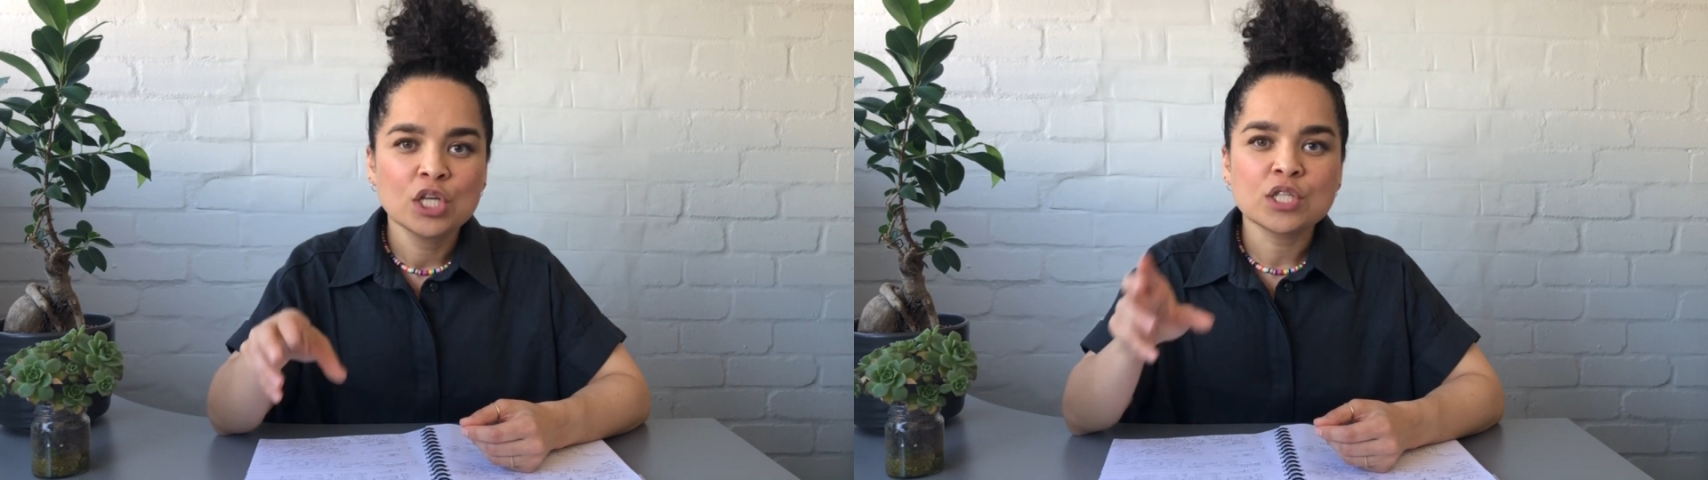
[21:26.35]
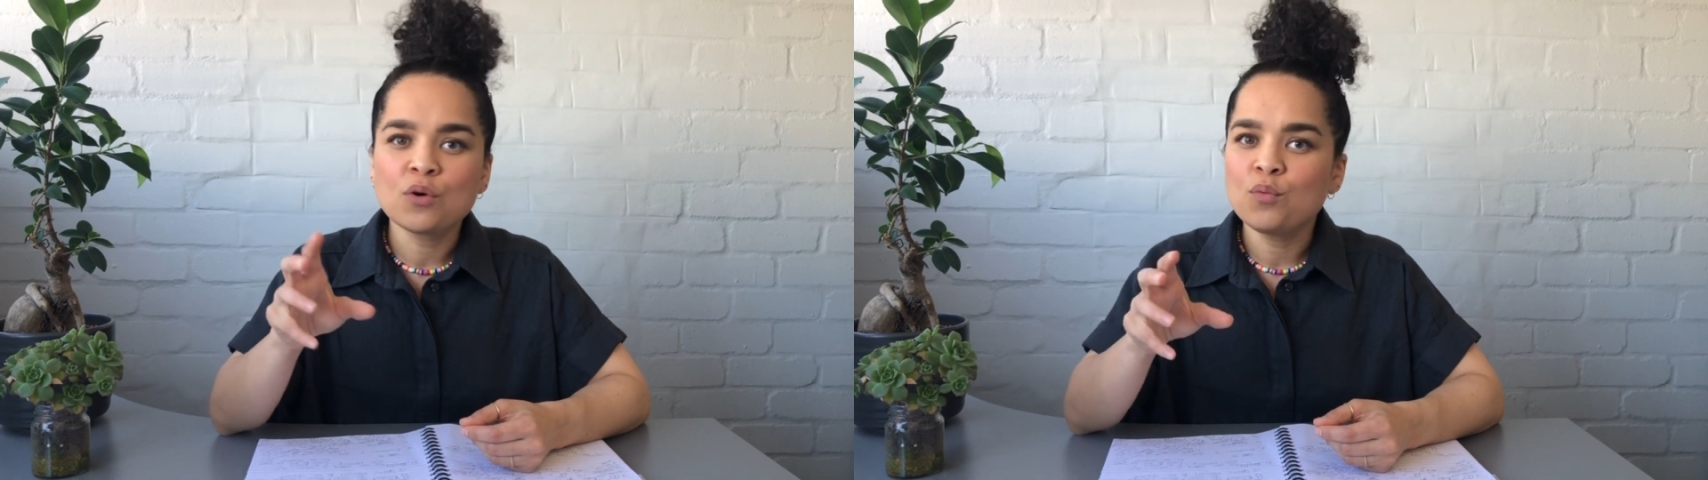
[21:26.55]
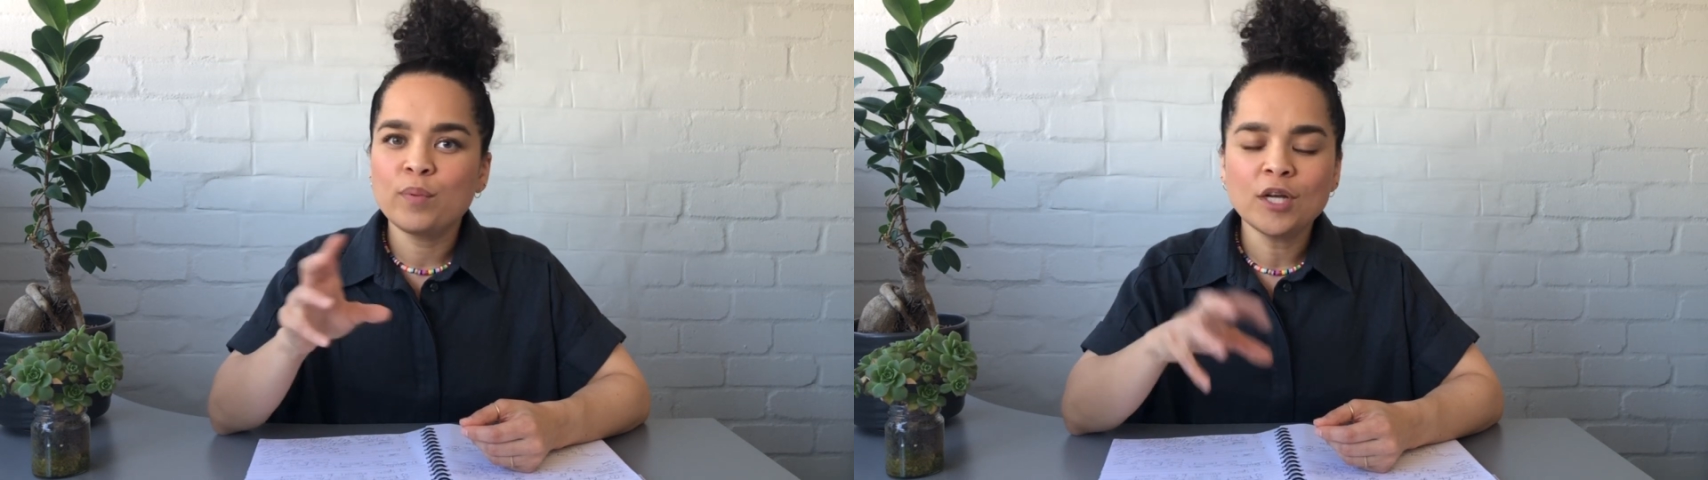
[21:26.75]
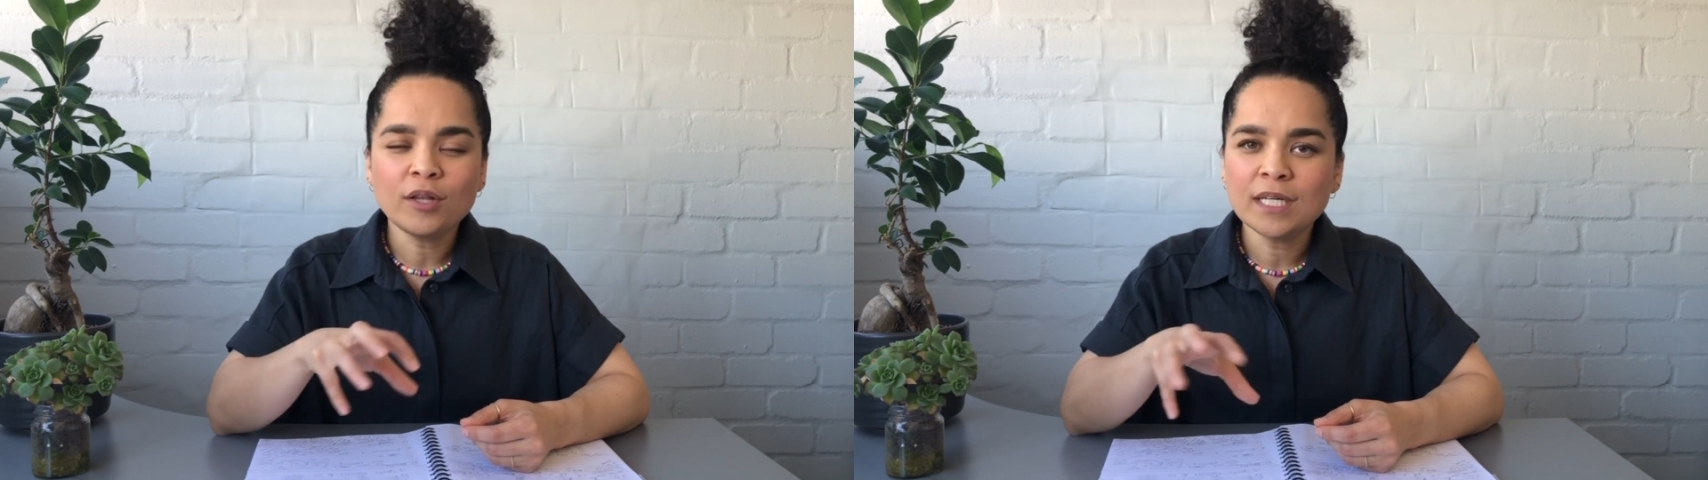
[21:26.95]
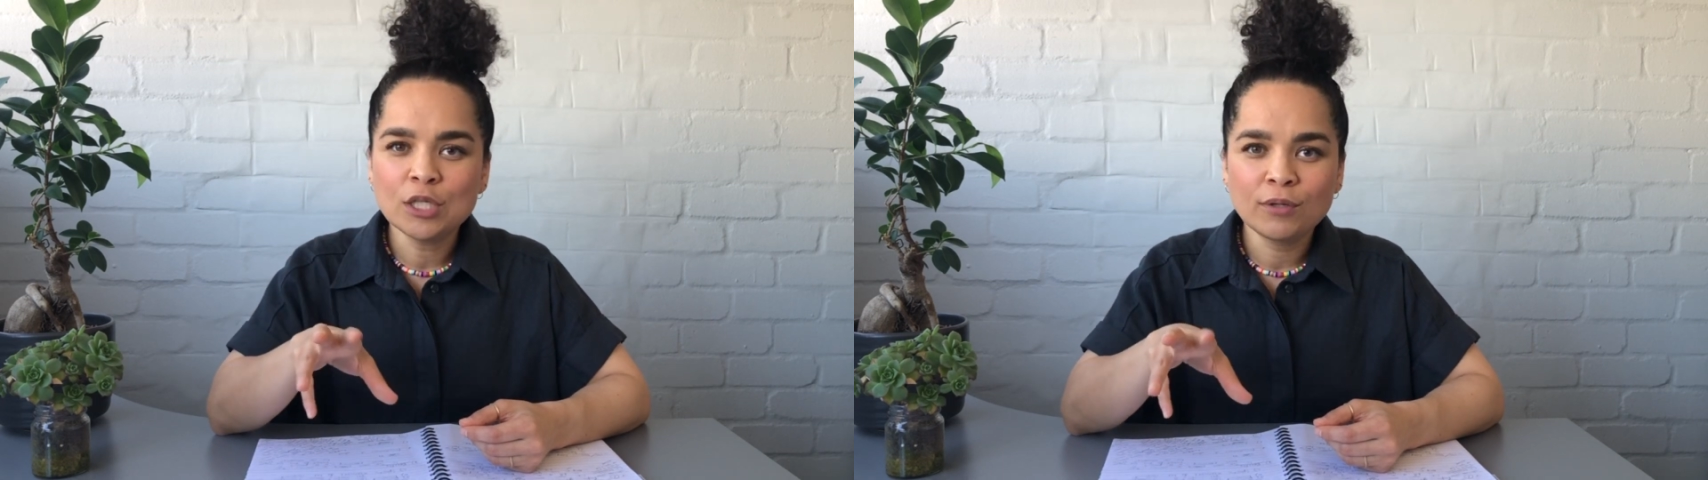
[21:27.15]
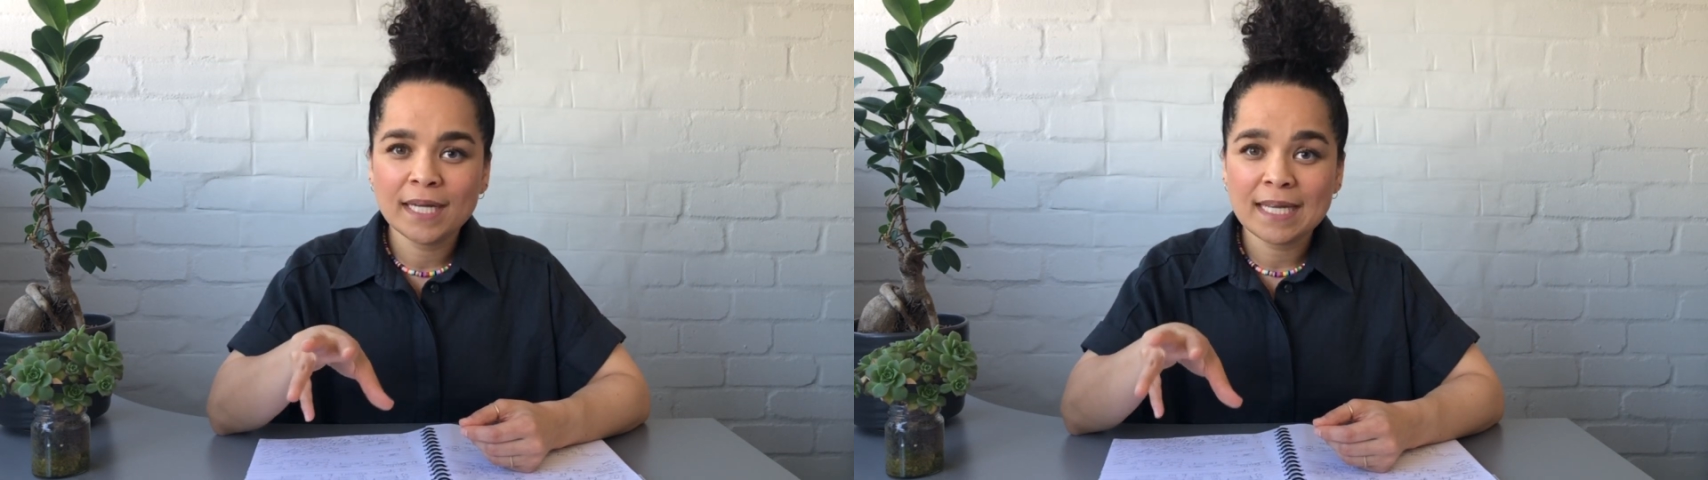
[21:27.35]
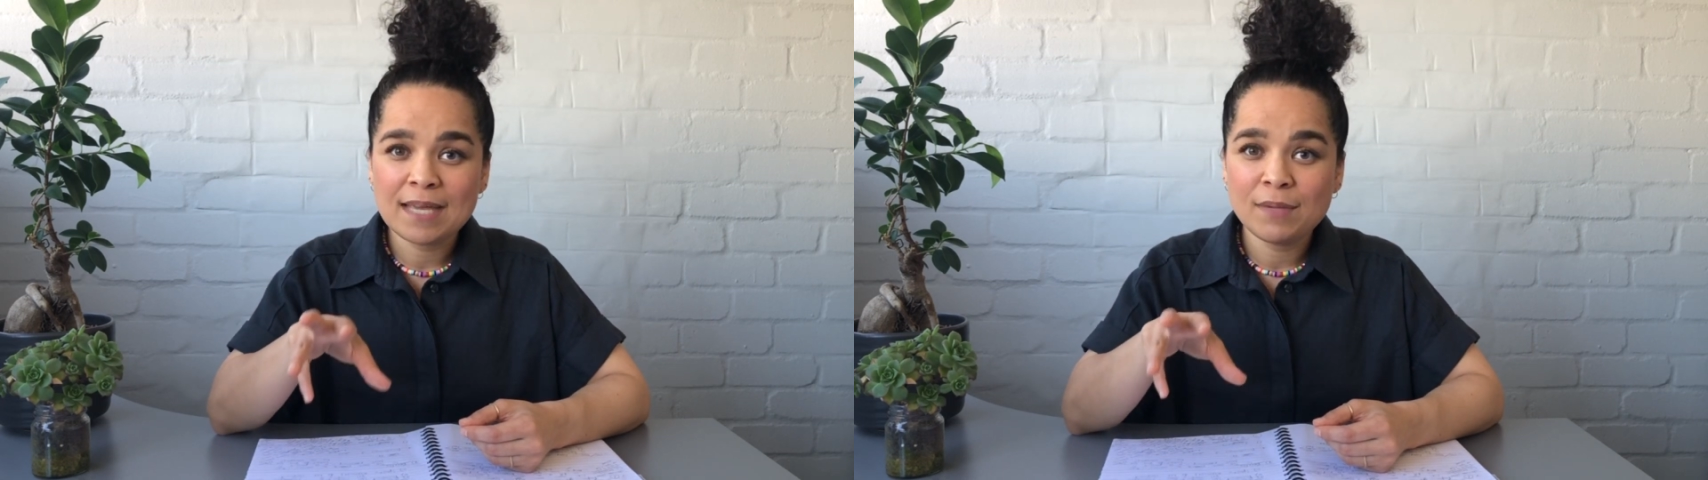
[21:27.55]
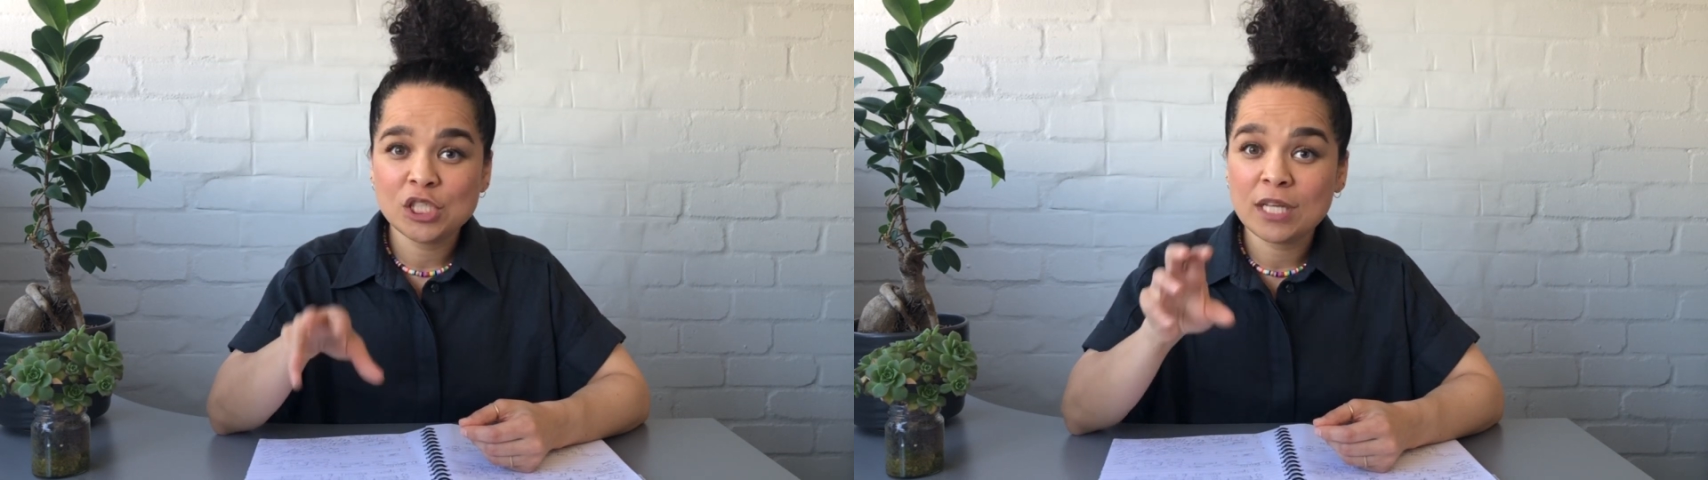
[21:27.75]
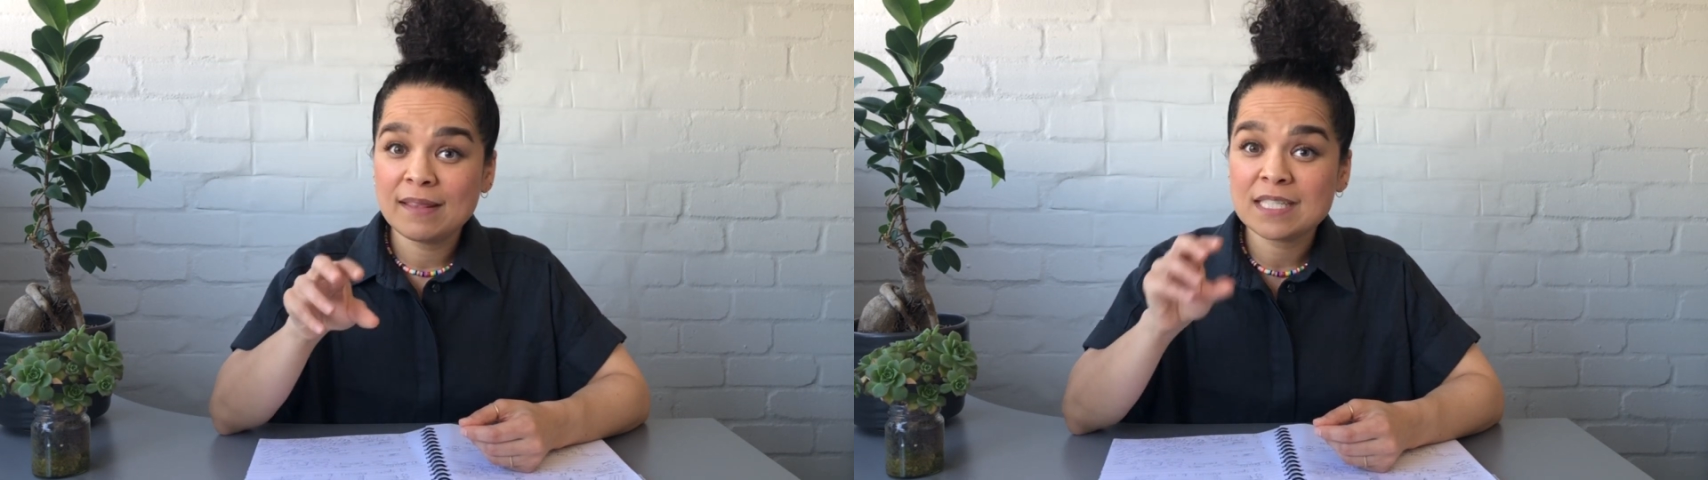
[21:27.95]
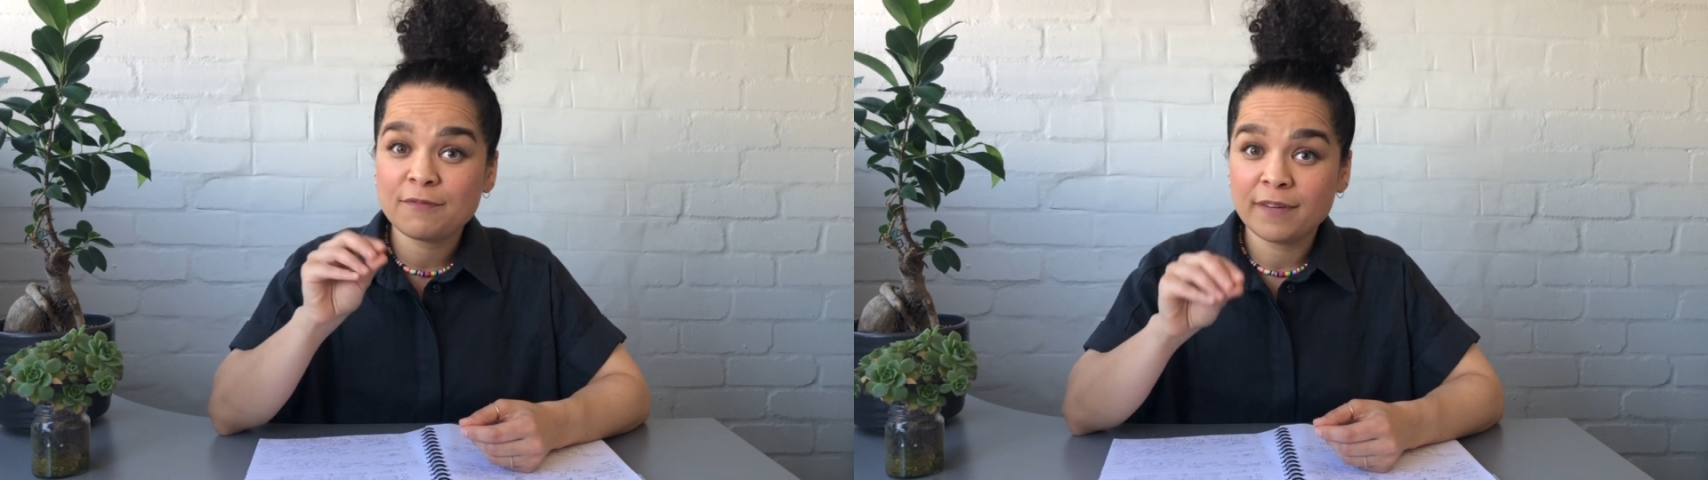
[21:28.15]
So we're not going to look at an image in
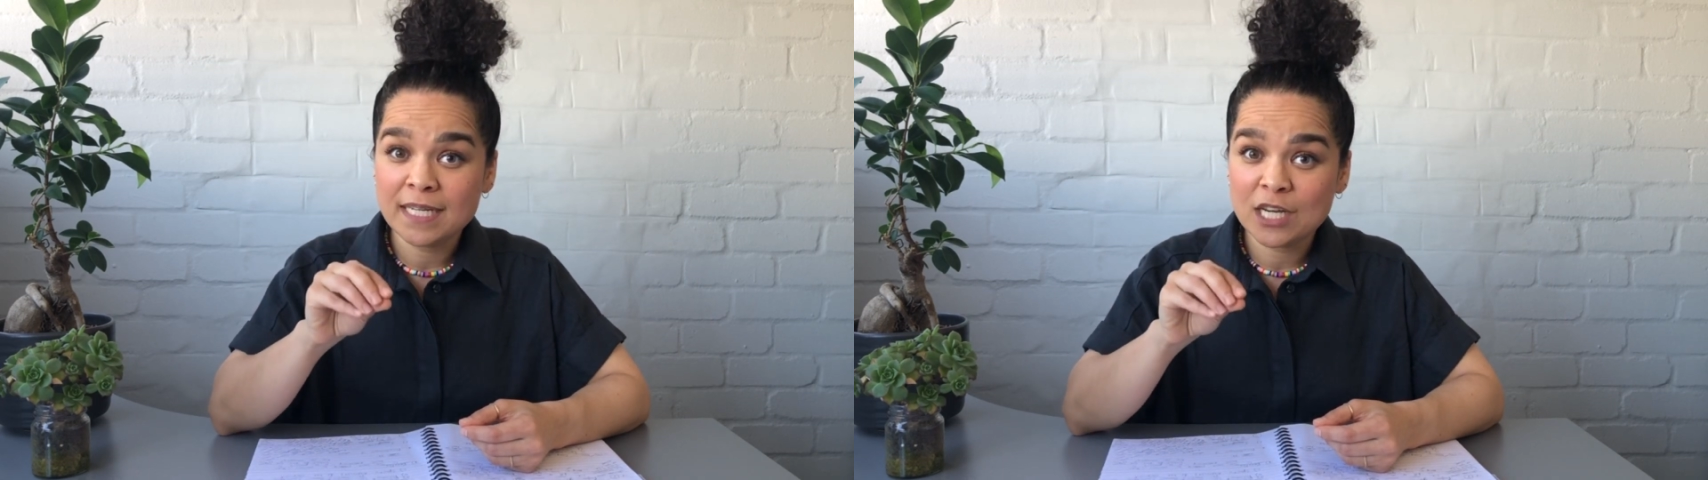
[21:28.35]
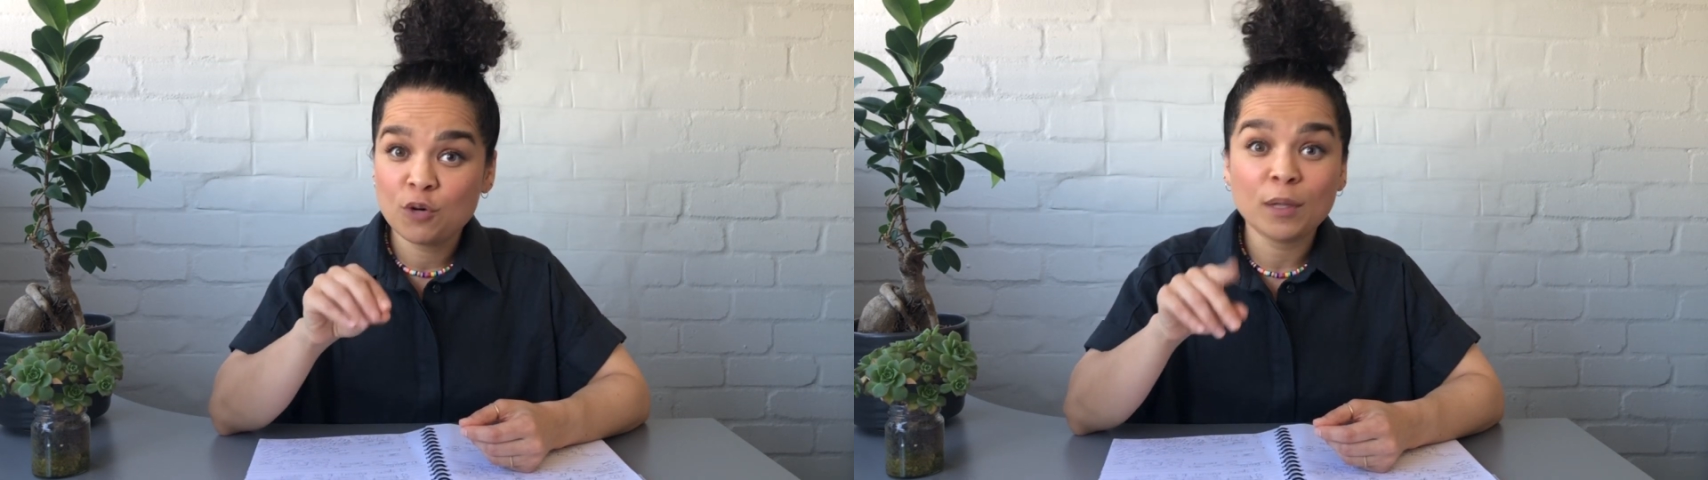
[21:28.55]
this video,